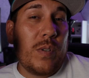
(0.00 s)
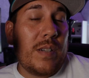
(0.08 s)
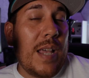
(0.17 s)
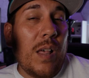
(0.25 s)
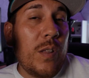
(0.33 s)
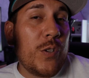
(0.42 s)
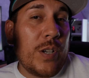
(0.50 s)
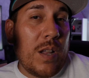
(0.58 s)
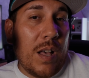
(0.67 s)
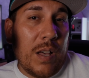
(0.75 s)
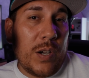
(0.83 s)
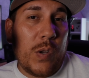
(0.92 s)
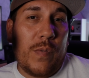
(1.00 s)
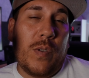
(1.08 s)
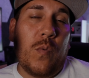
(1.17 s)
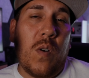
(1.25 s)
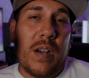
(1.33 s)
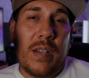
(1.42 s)
intelligent auto if you
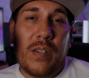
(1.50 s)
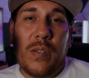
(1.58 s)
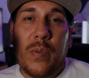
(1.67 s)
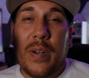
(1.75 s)
wanted to,